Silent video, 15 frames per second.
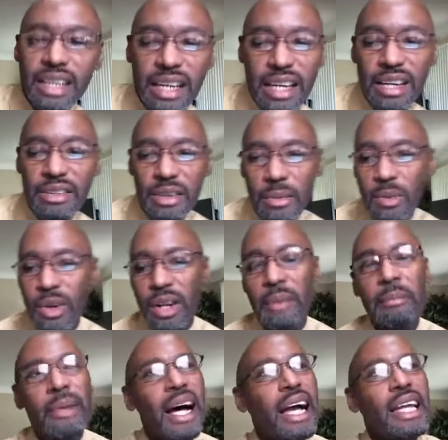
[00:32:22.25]
Egypt with a
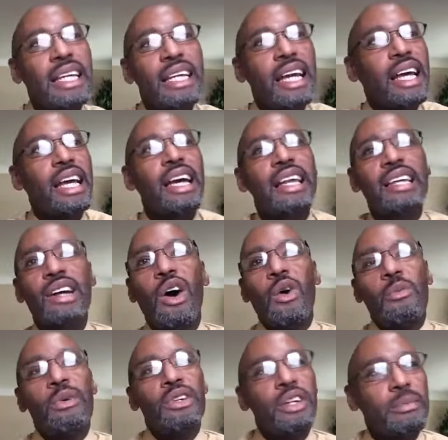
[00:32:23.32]
mighty hand. He
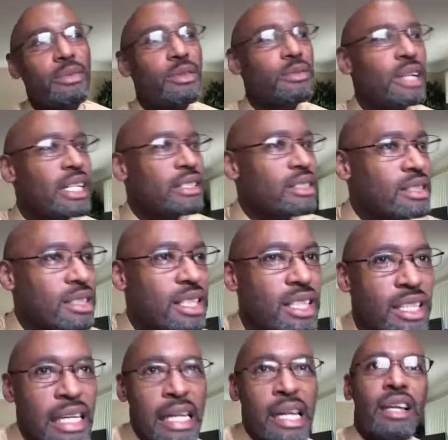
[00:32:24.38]
opened up the Red
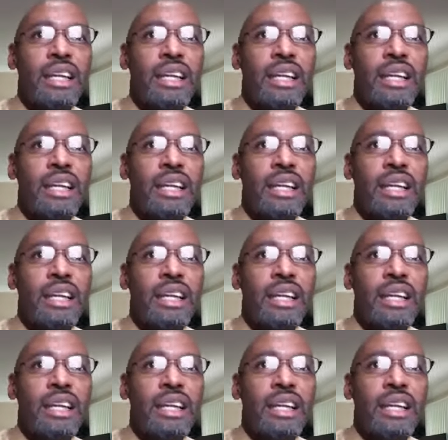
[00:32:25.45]
Sea.